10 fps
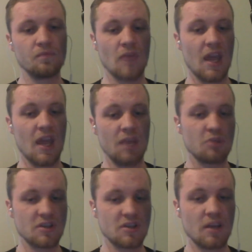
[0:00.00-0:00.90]

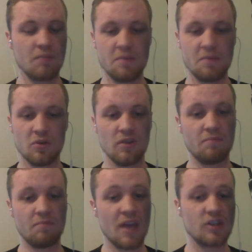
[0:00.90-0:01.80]
80% of people
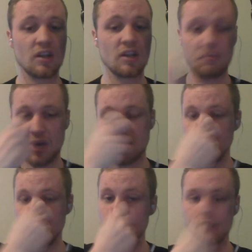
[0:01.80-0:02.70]
live paycheck to
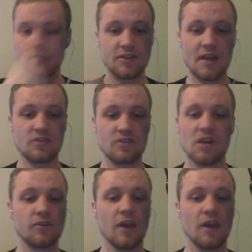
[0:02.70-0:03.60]
paycheck. Like the stats are
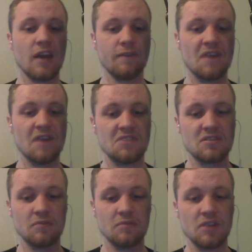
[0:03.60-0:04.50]
out there, nine to five
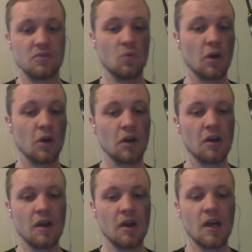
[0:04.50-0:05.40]
system doesn't
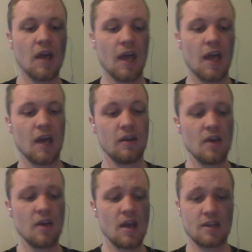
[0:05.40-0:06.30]
work. And
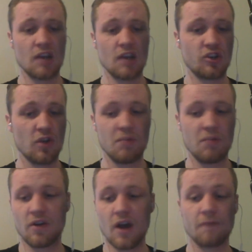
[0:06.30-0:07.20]
it's actually only
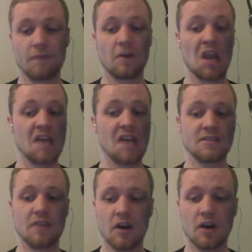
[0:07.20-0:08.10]
been around for
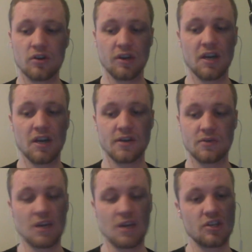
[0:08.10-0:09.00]
less than 100 years.
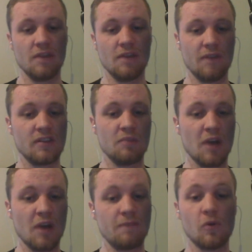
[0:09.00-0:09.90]
It was actually invented
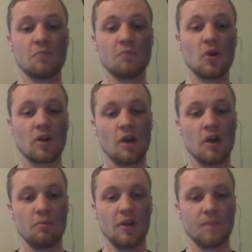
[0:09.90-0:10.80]
by Ford Motor
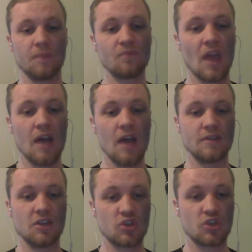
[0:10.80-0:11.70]
Company
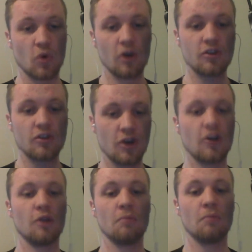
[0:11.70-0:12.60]
as a short
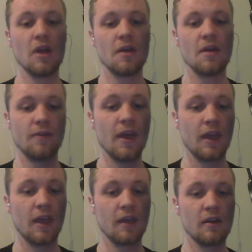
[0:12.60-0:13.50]
term
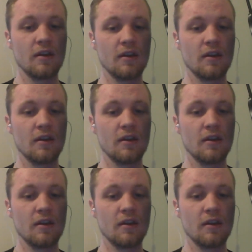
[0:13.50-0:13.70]
thing